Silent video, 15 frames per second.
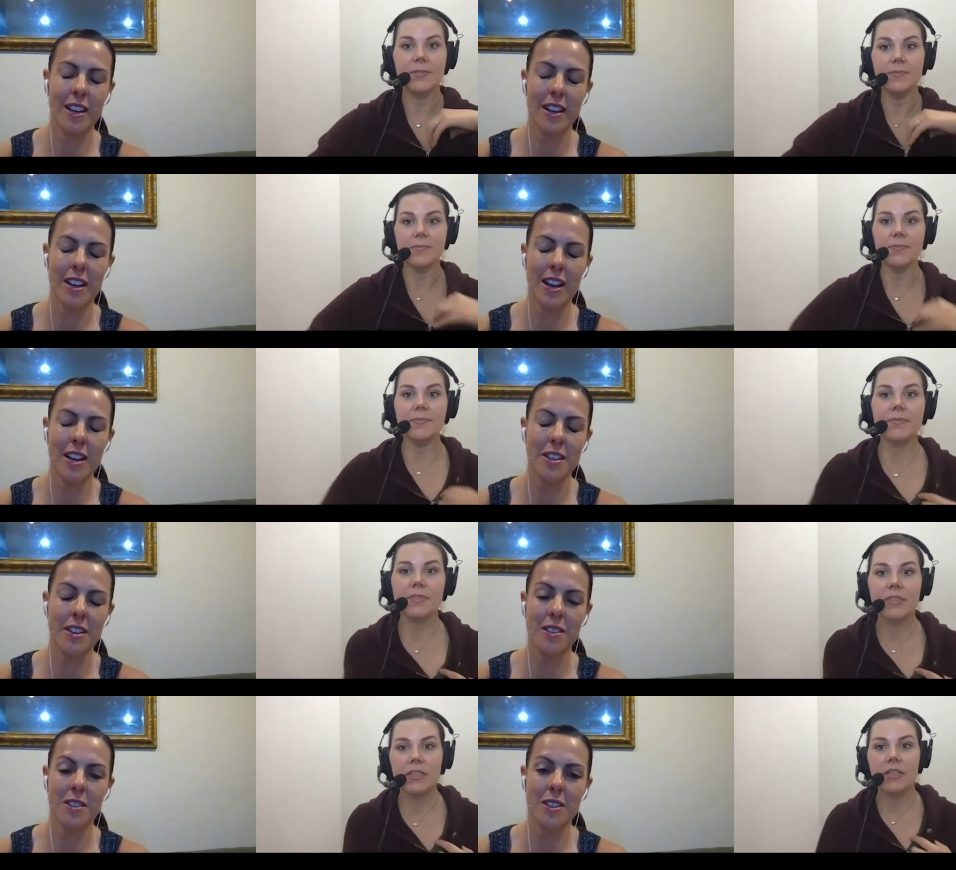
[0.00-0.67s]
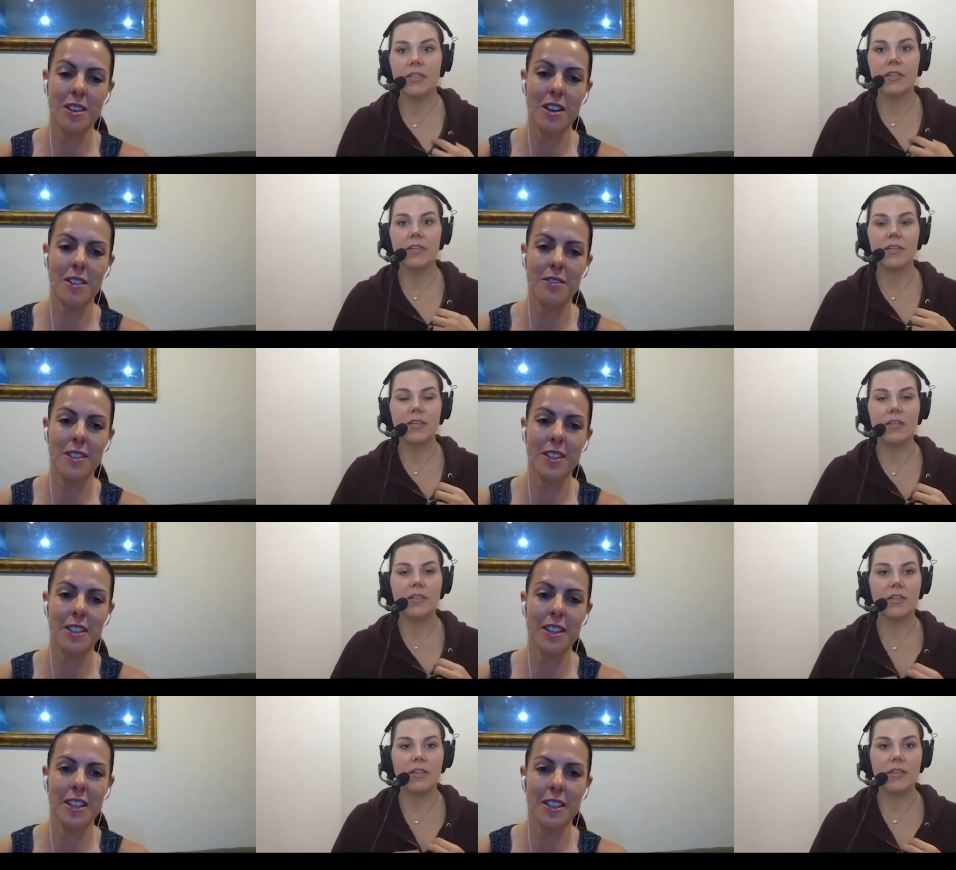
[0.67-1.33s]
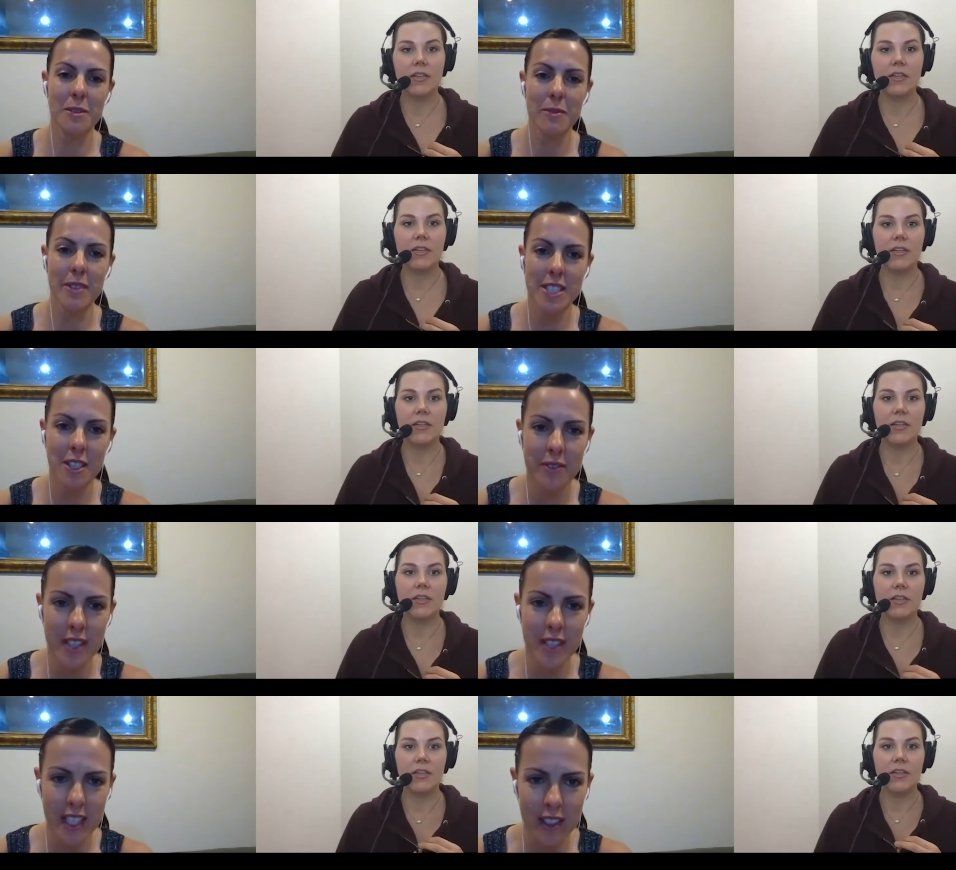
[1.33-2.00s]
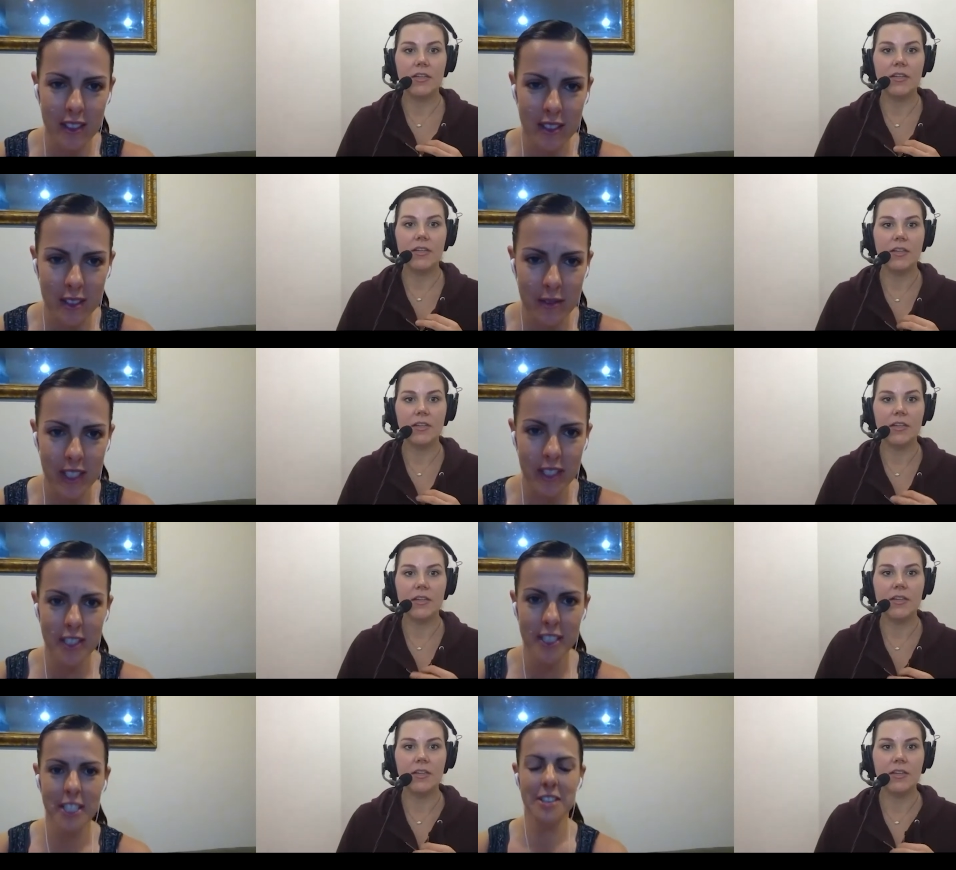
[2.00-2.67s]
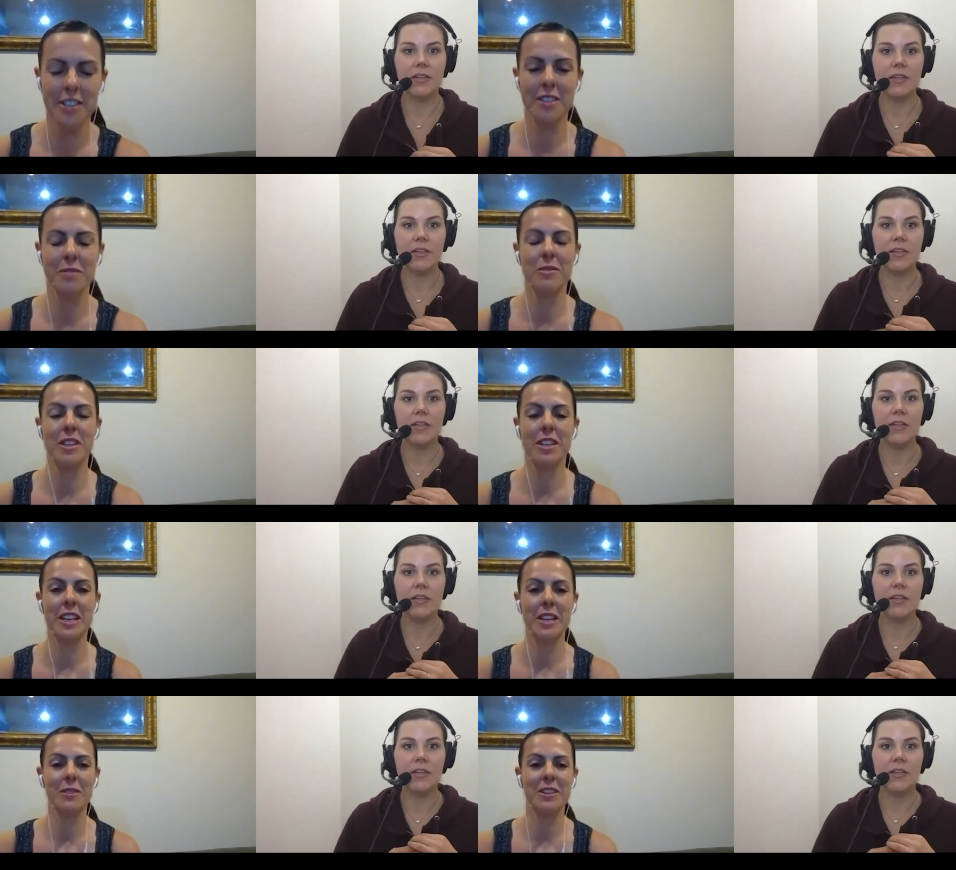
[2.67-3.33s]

Speaker 1: I don't often I look at myself and think, oh my gosh, I don't want anyone.